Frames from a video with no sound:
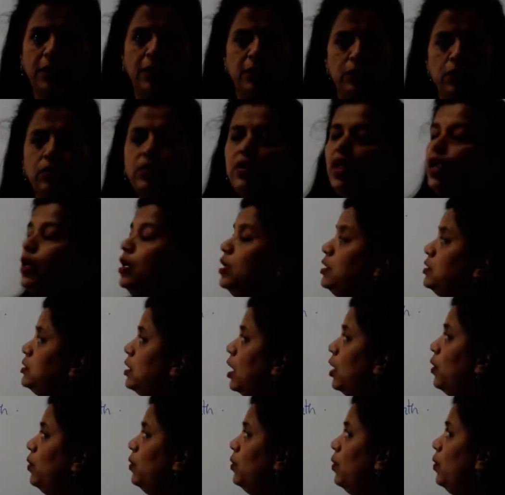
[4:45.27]
So that is
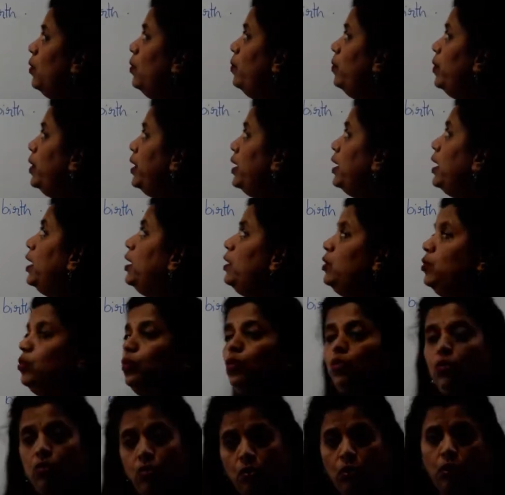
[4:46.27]
how, when I do,
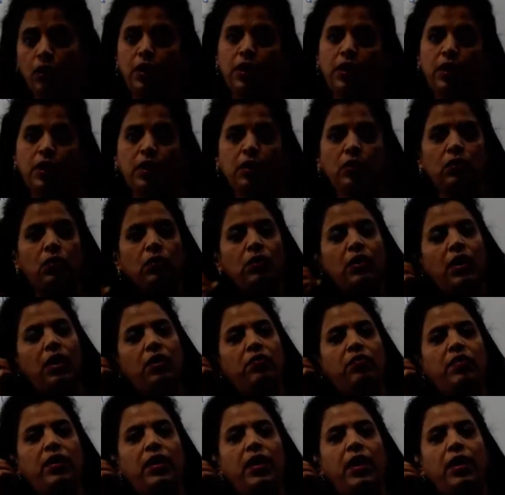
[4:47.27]
you already know
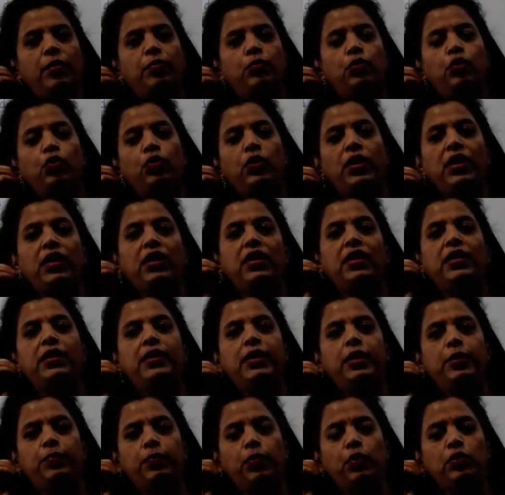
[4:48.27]
that when I am doing
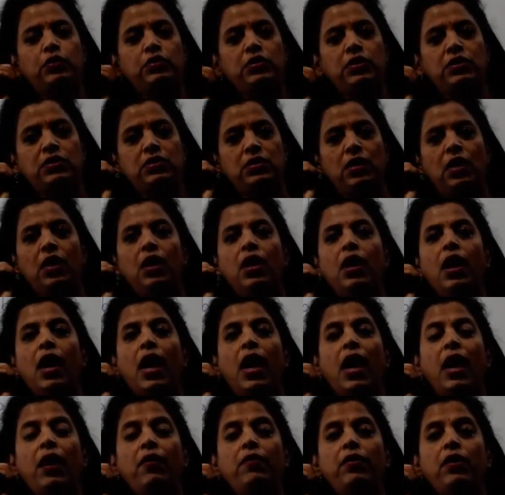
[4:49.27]
Neet portions,
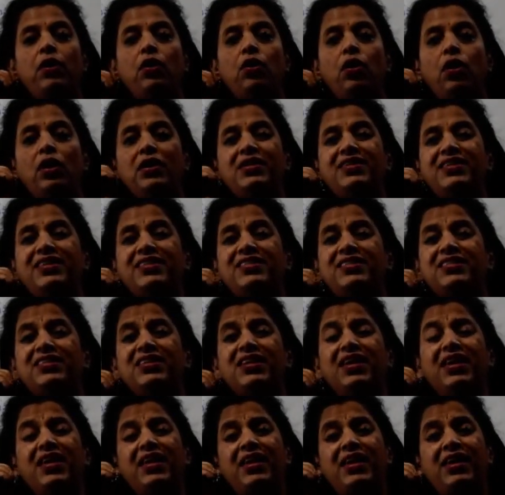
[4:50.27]
I will not just
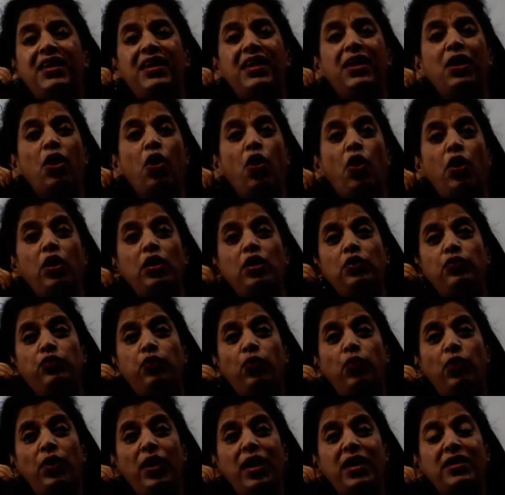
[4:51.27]
read all the
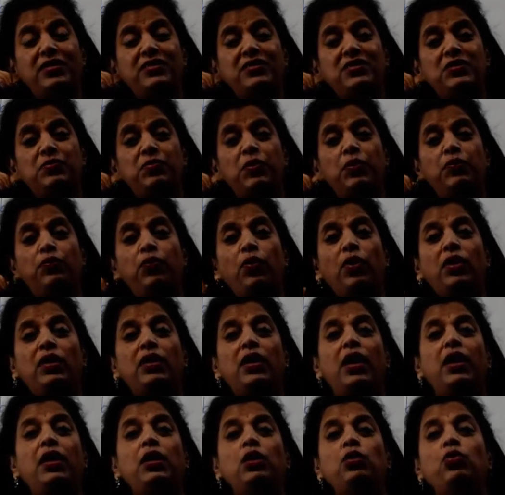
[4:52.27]
4 answers. Before
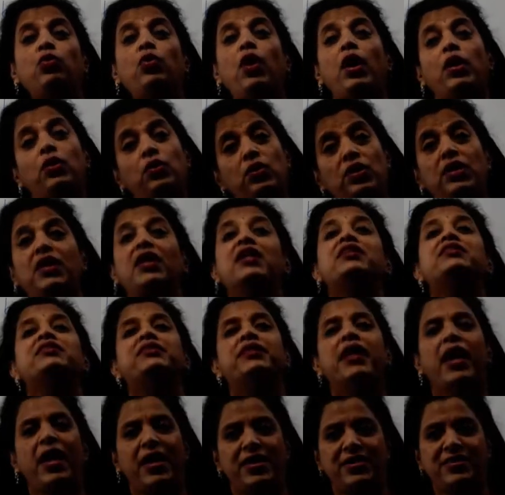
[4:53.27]
that, you have to guess
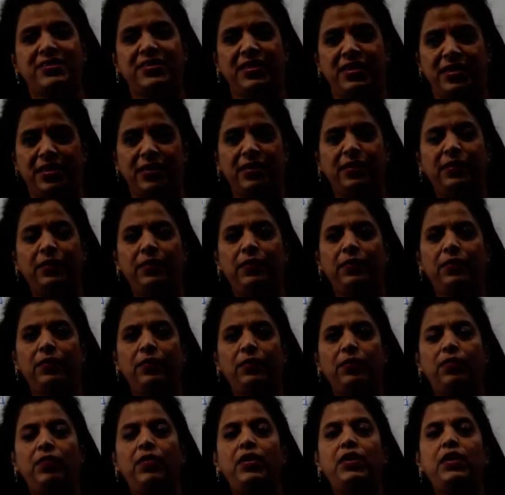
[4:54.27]
the answer,
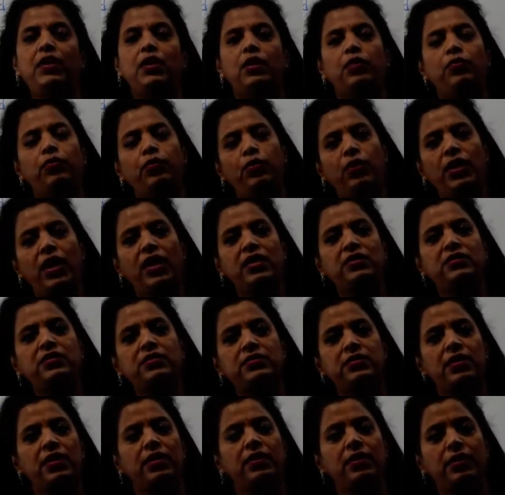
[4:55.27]
whether the 4
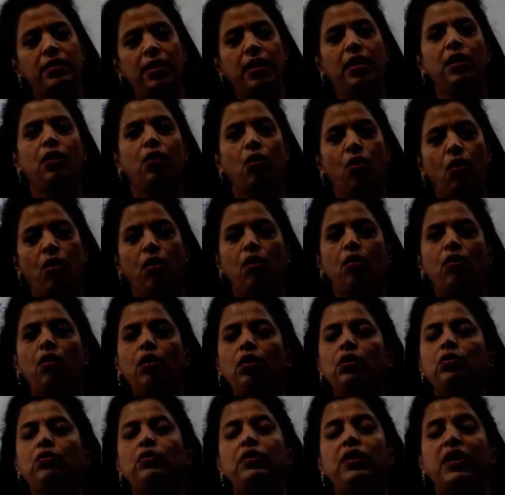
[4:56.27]
answers are there or
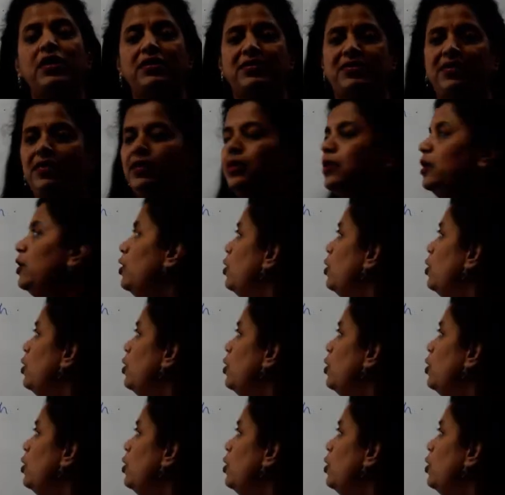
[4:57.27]
not, to guess it.